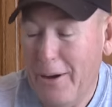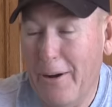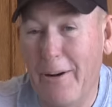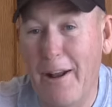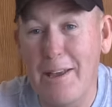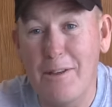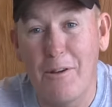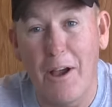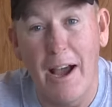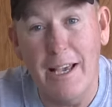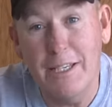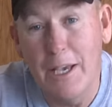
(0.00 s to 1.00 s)
All right, you
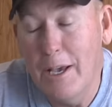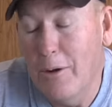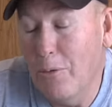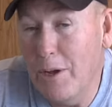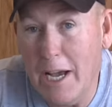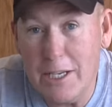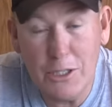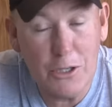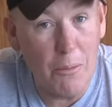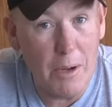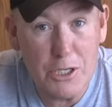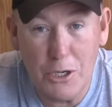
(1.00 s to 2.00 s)
guys, we got
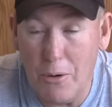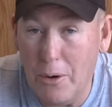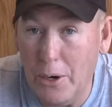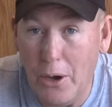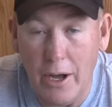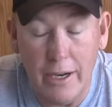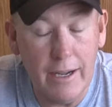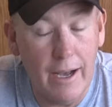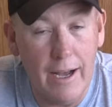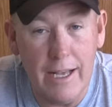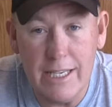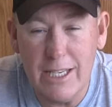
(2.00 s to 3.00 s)
so much going on.
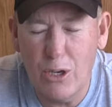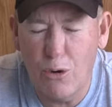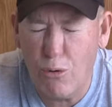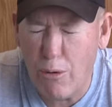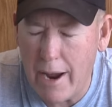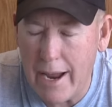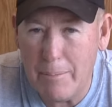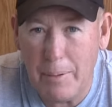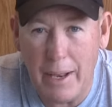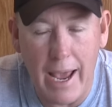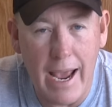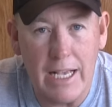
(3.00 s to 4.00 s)
Uh, it's great
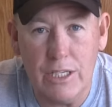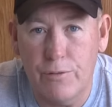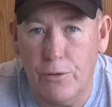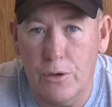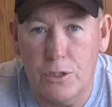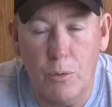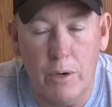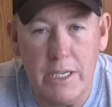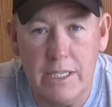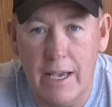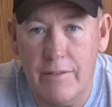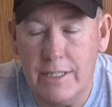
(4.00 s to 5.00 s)
plans for
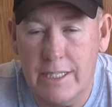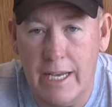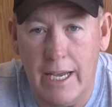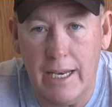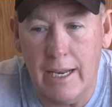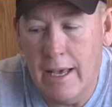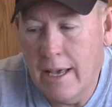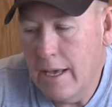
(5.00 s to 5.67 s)
2017.